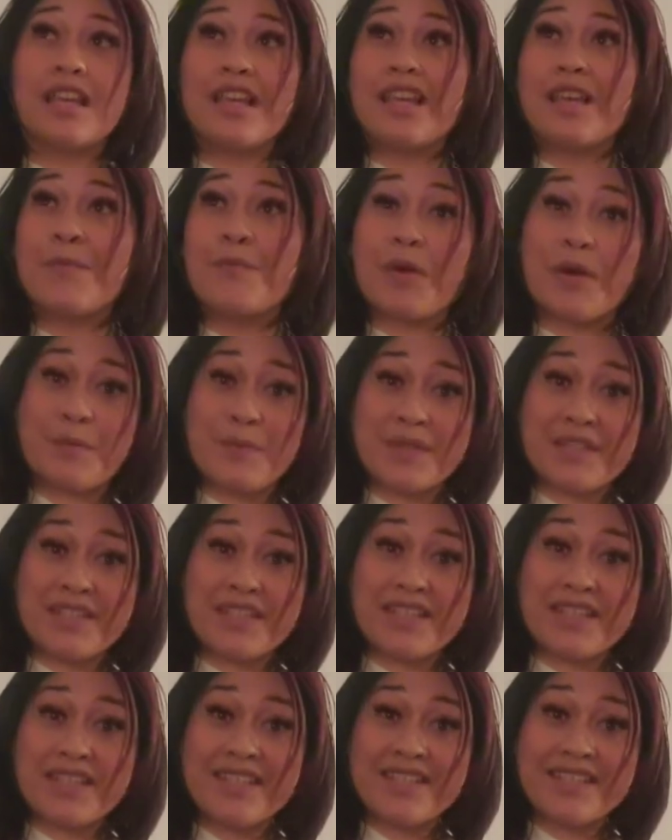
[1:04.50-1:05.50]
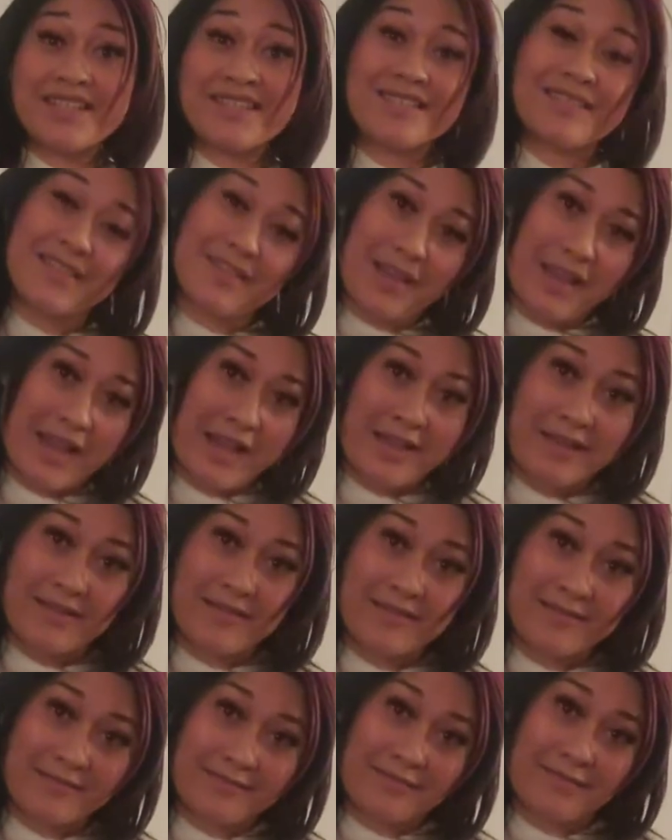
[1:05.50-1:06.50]
purposes,
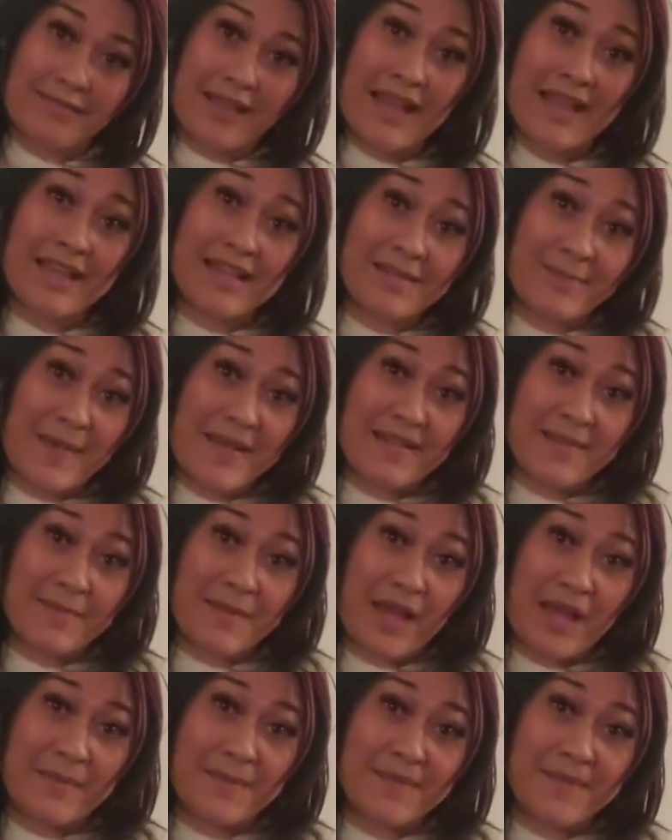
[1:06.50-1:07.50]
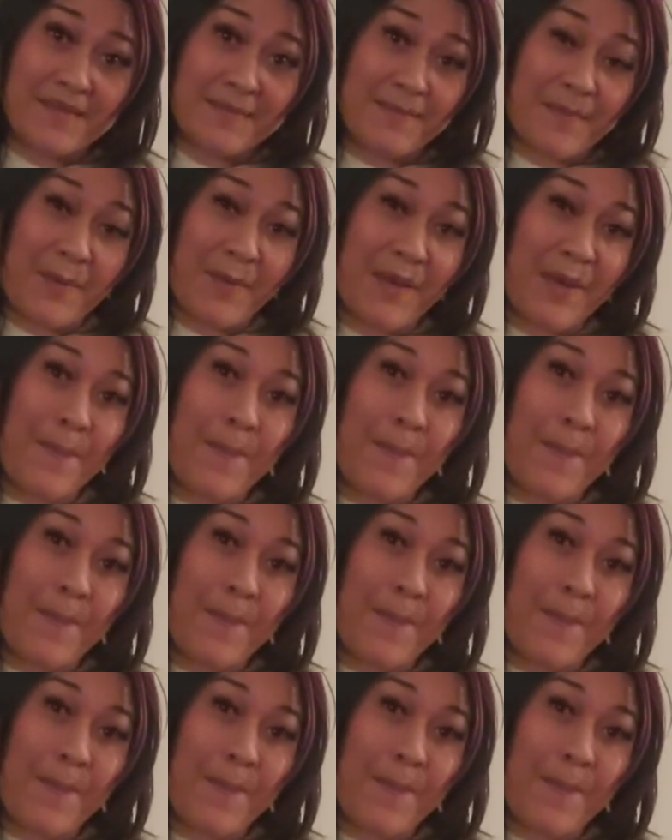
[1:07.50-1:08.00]
I can speak sometimes, maybe.